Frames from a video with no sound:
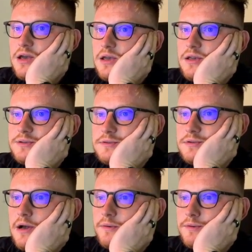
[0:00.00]
So I
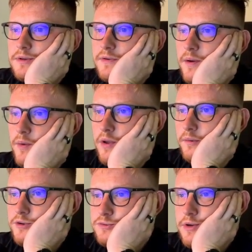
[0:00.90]
would, if I were, I would
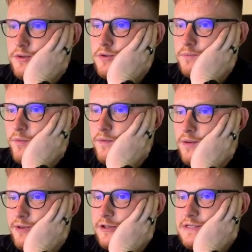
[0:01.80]
just try to improve that
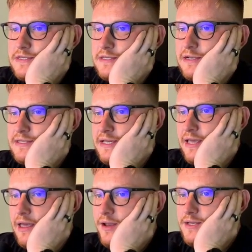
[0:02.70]
because this is classic
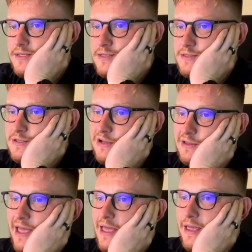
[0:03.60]
AI. This is not
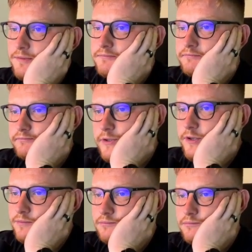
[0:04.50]
a,
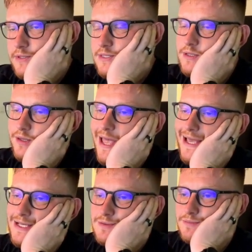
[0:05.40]
this is not
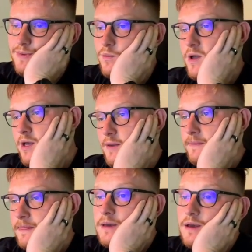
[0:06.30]
X, but Y
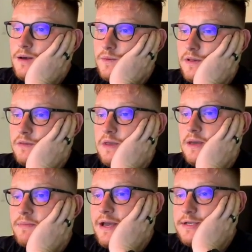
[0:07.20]
with the M
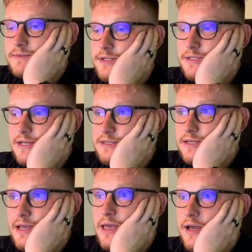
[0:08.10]
dash, which is classic
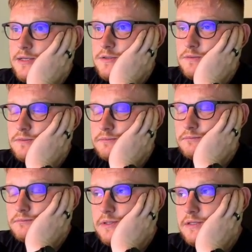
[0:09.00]
AI. So
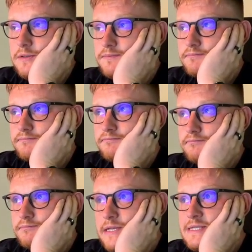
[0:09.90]
it,
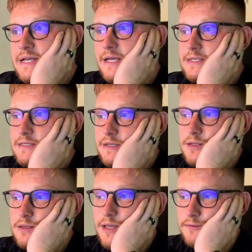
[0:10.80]
these days, it
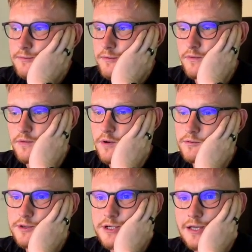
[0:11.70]
can throw a
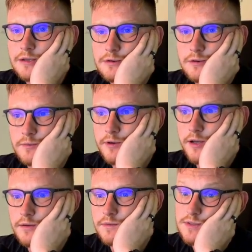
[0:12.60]
shade on your product,
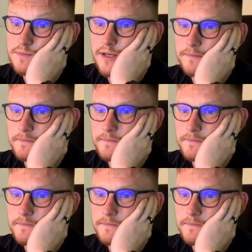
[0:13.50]
which is a pity.